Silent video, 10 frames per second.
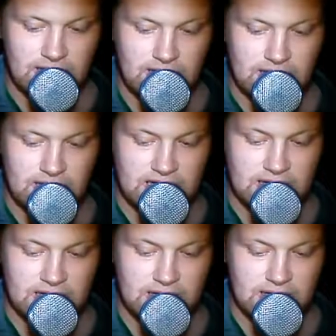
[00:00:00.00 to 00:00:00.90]

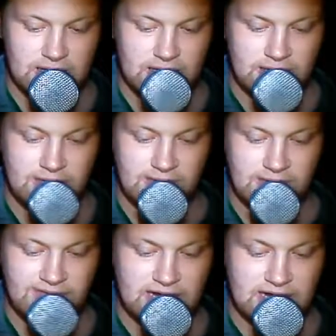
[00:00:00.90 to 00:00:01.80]
And the
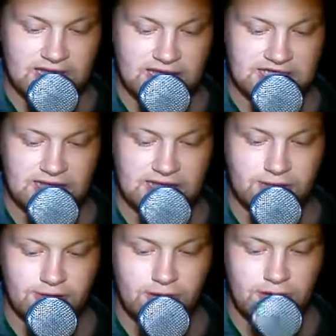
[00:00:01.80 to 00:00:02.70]
Levada
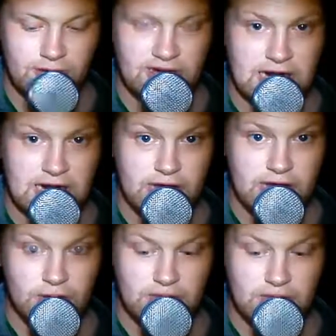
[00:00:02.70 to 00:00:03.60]
Center carry
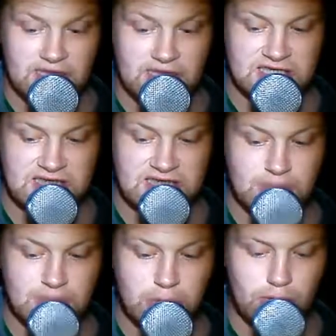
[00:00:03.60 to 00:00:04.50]
out said
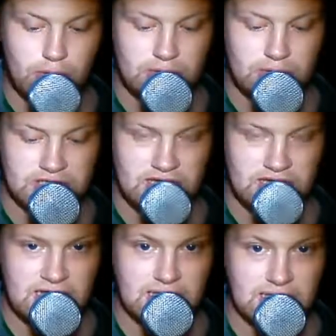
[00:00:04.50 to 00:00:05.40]
polls,
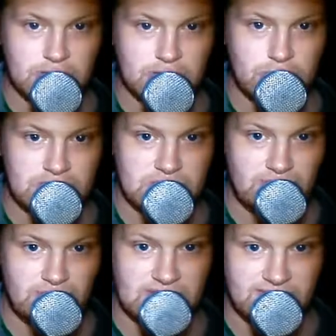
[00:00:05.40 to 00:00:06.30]
and the source
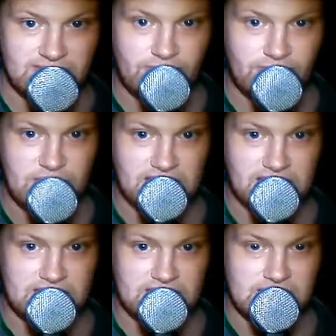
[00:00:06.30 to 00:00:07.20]
for this
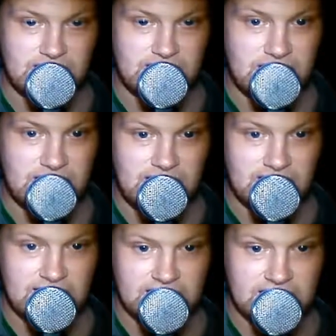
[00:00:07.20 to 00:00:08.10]
information
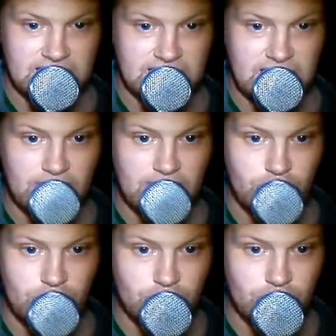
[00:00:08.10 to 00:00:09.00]
is Yahoo
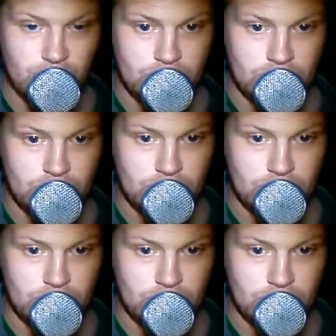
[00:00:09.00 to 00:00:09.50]
News.